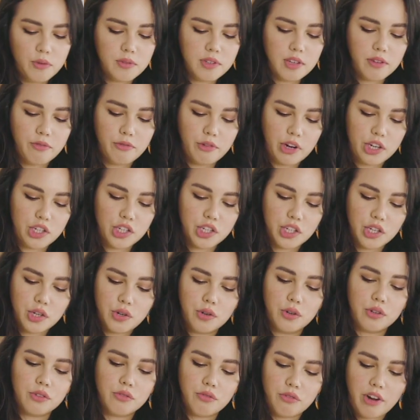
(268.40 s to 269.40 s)
using freshly
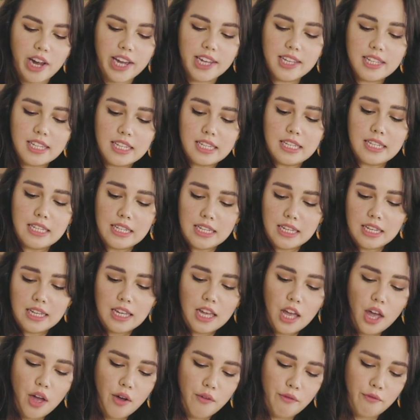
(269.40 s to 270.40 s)
cooked rice
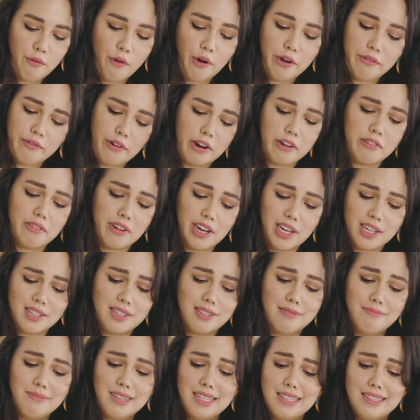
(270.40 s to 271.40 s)
for fried
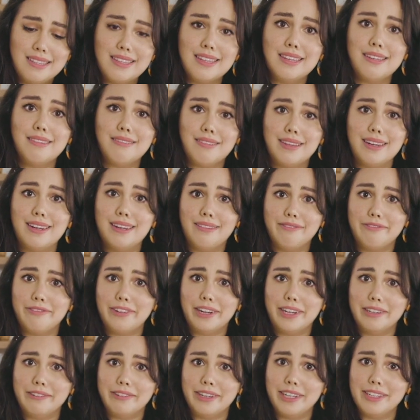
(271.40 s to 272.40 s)
rice means that you can have
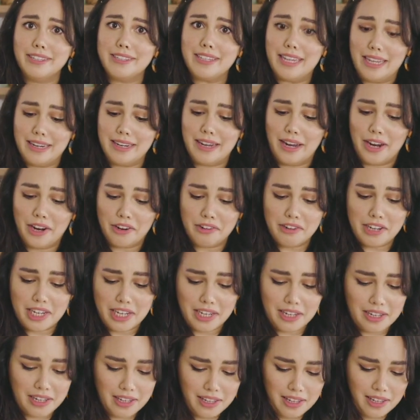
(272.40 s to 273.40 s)
fried rice in a
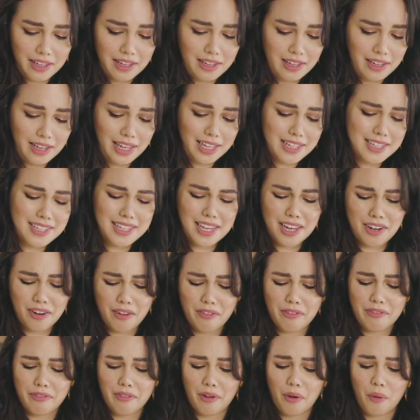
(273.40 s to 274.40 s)
hurry instead
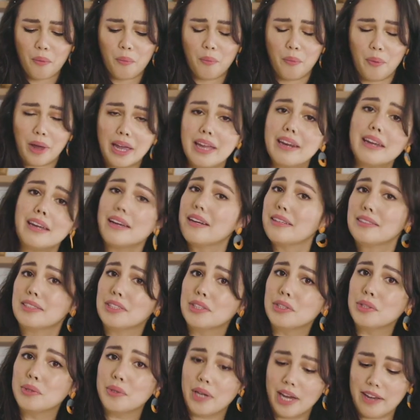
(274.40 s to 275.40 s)
of waiting
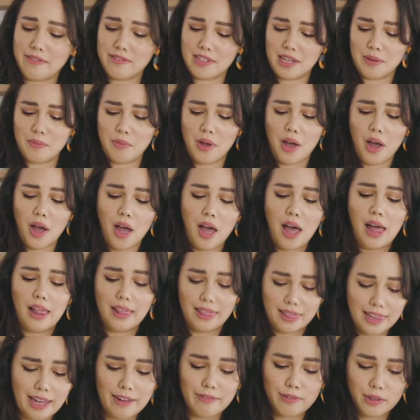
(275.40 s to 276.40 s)
until you have some
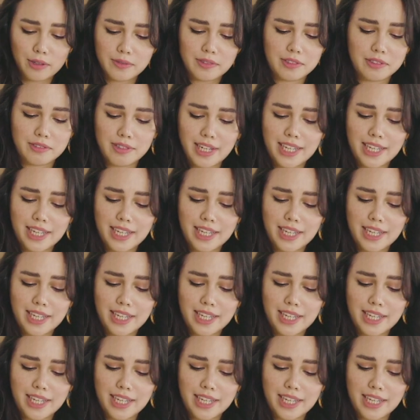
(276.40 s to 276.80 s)
leftover